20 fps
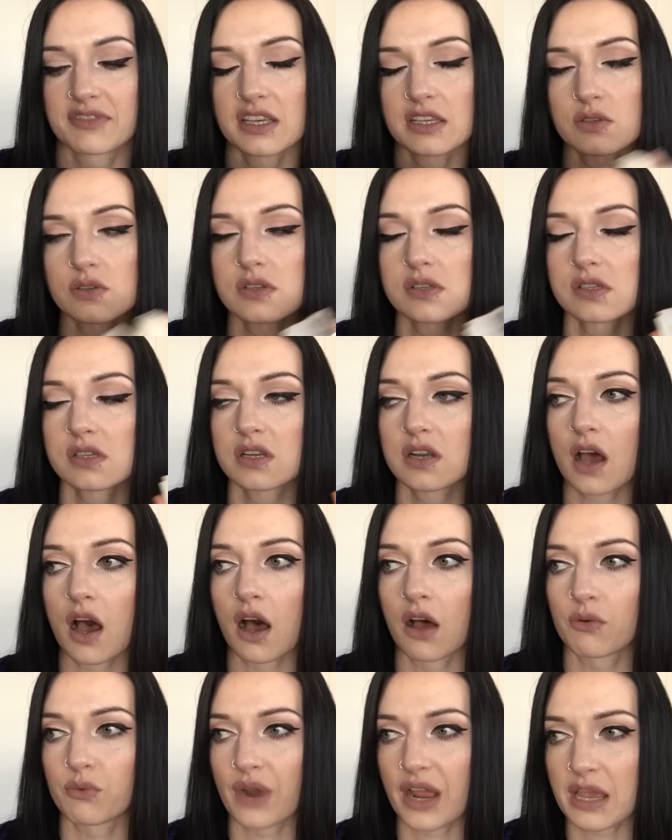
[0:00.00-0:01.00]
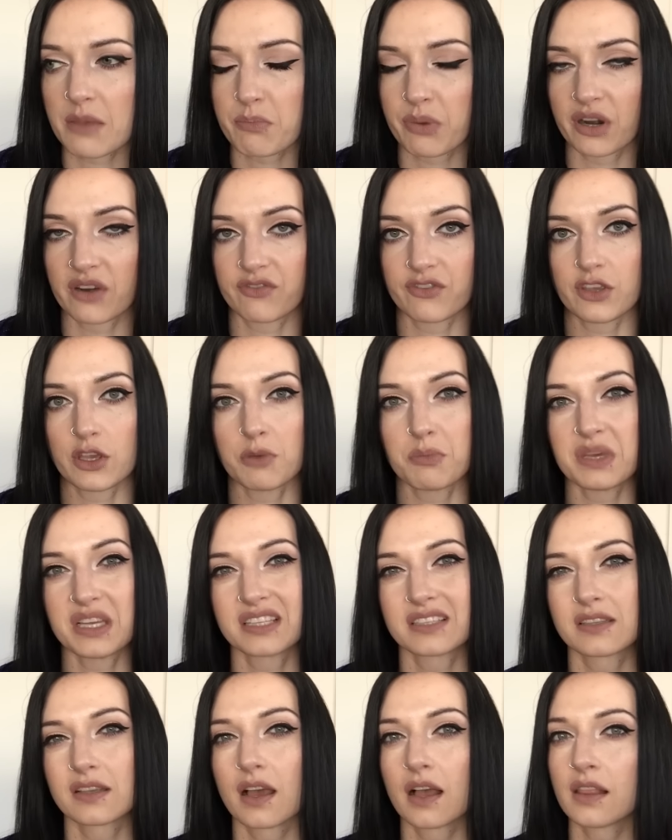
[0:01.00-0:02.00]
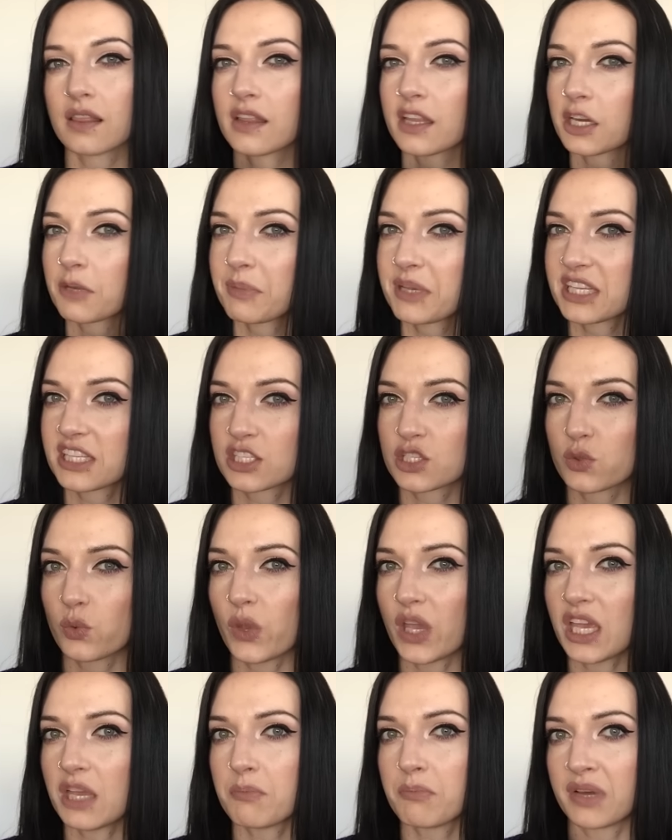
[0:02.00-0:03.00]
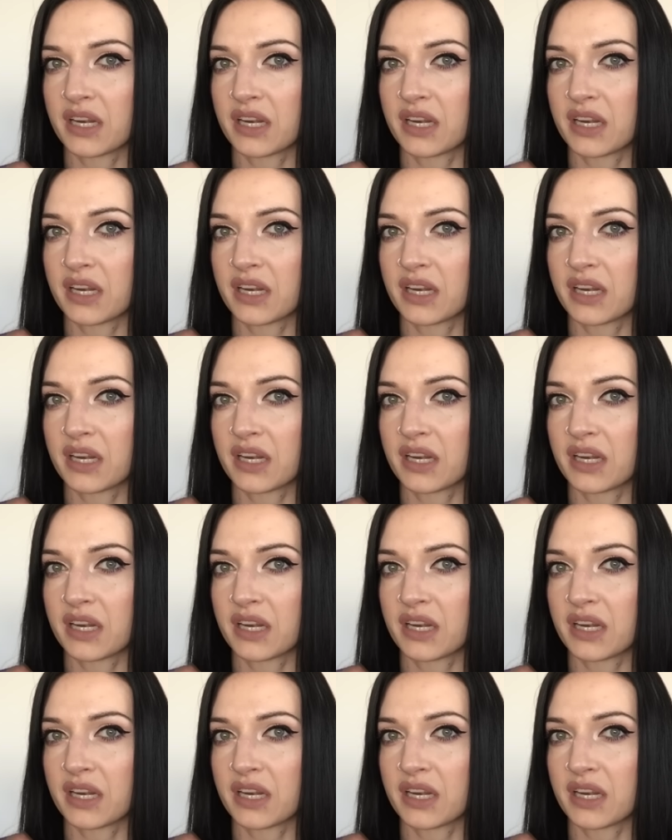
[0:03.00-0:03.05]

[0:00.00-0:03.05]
This was an alright perfume. It's a little bit sweet,